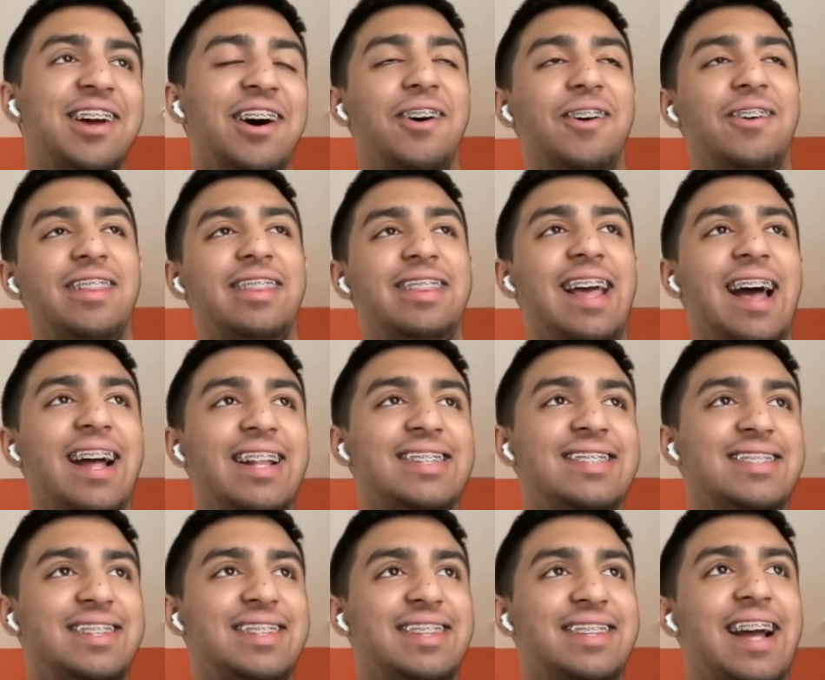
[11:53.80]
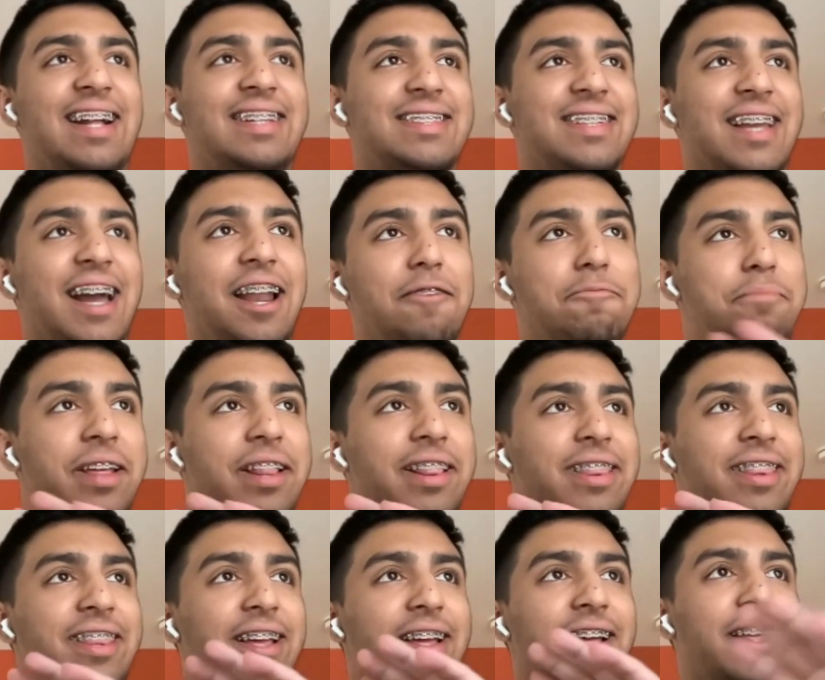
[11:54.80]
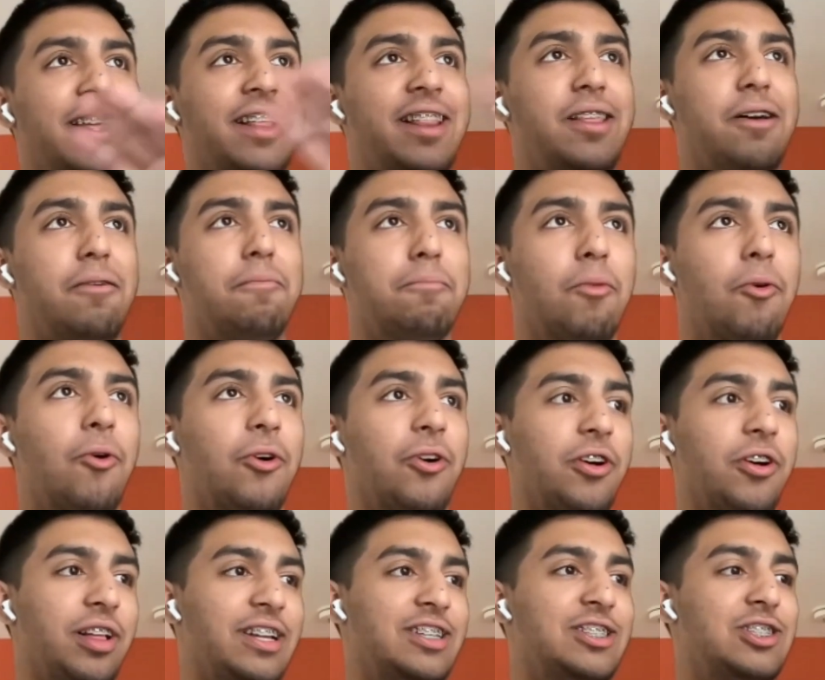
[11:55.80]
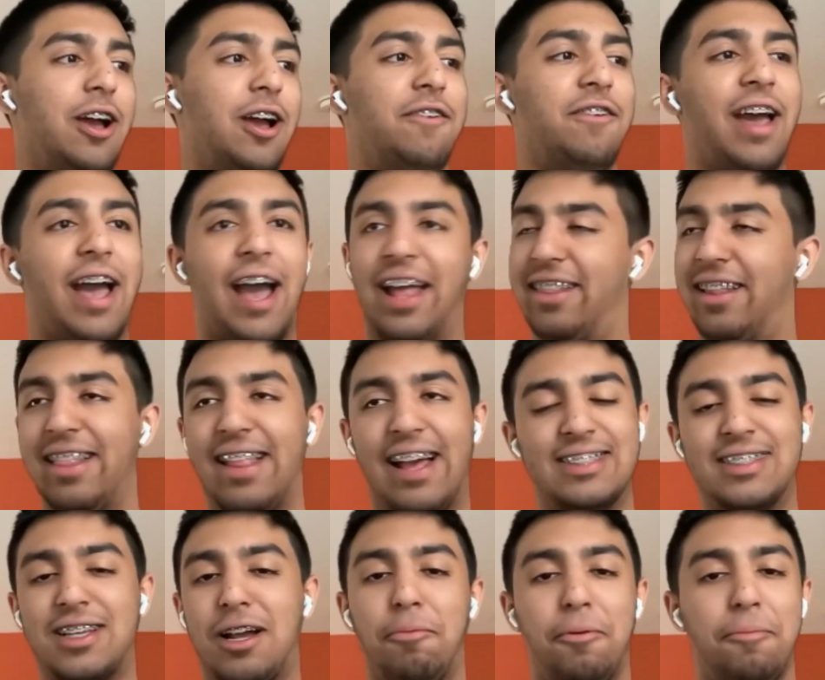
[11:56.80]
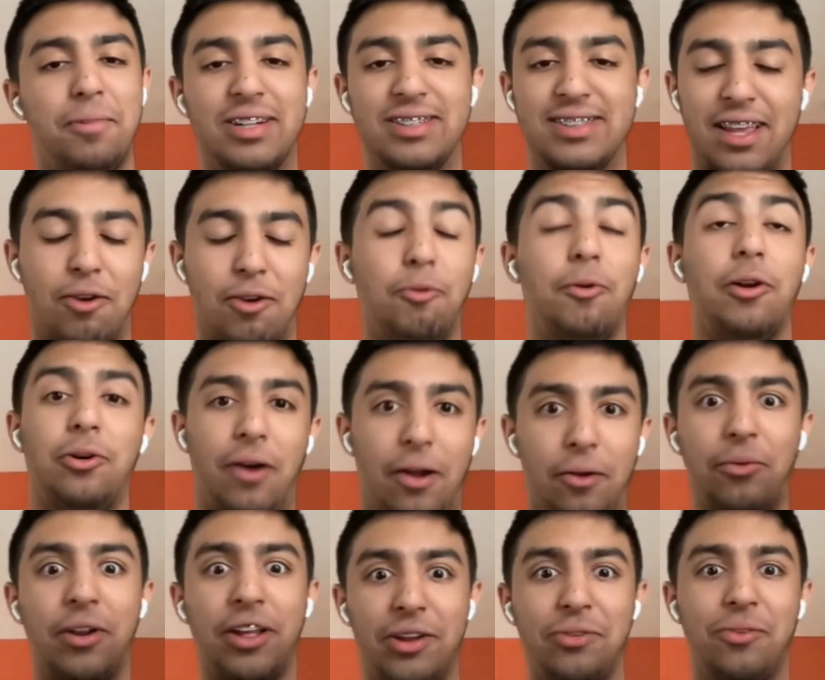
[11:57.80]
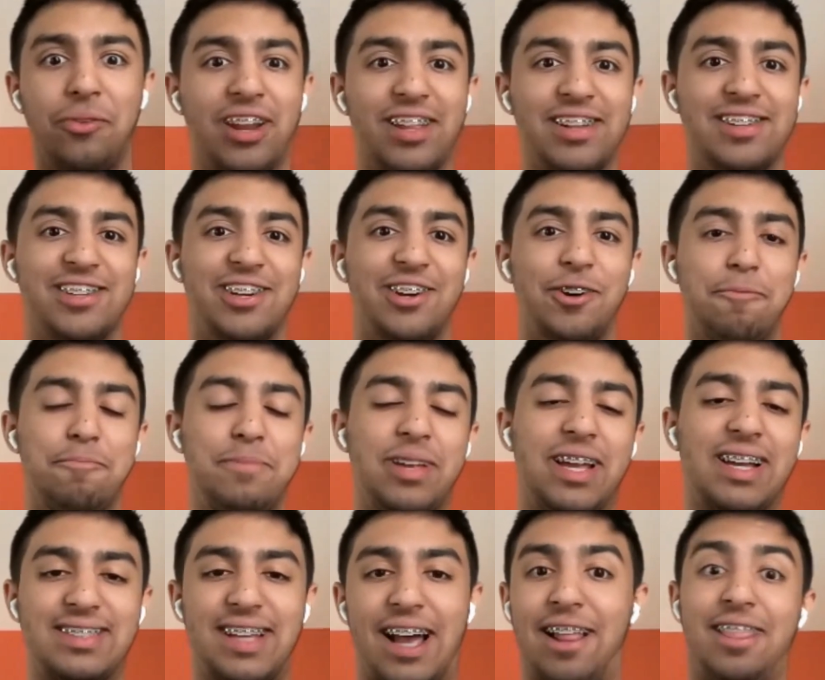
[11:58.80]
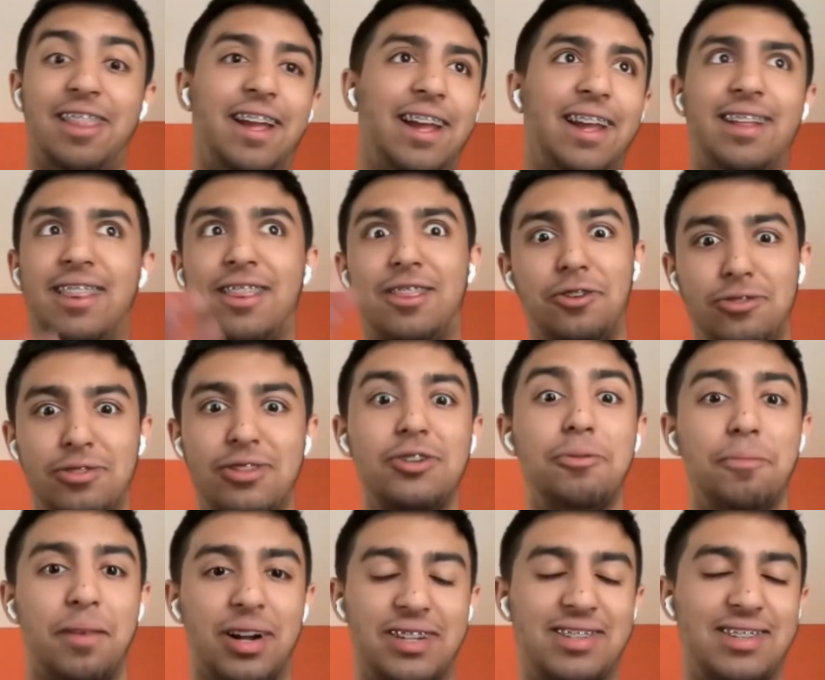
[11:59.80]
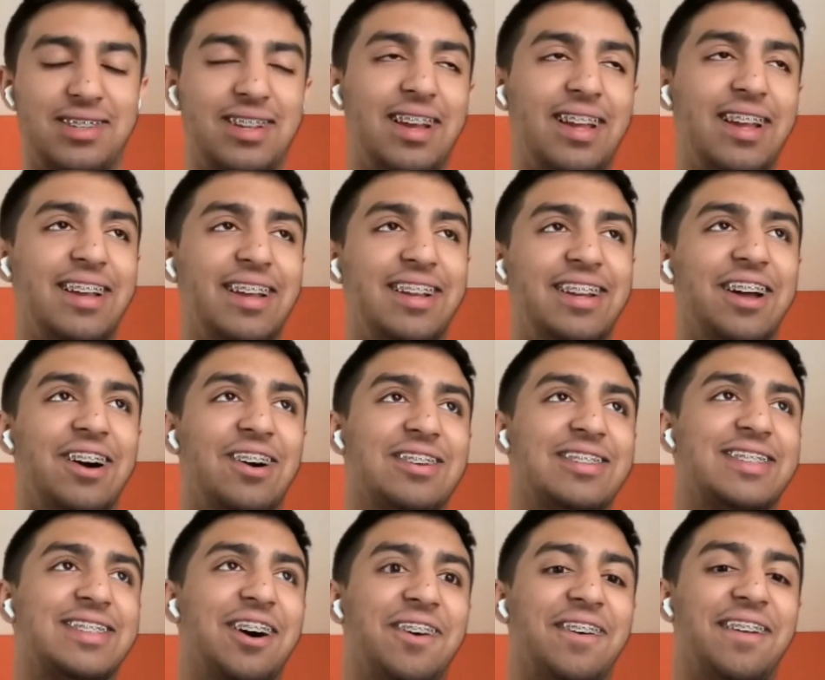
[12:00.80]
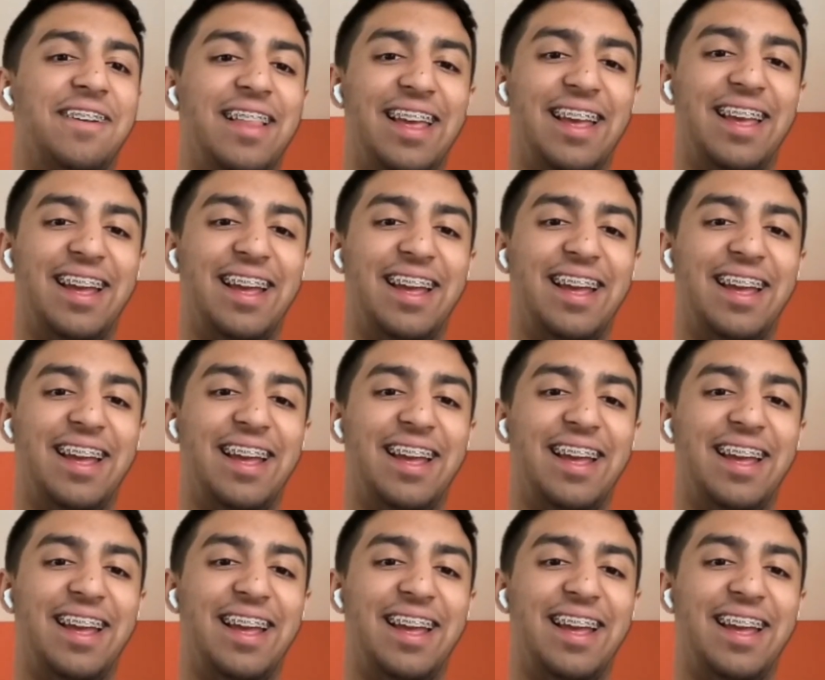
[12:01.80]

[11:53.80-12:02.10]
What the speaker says: So that's kind of been the moral issue I've had the last couple months. Like, what do I really want to do? Because I like too much, So,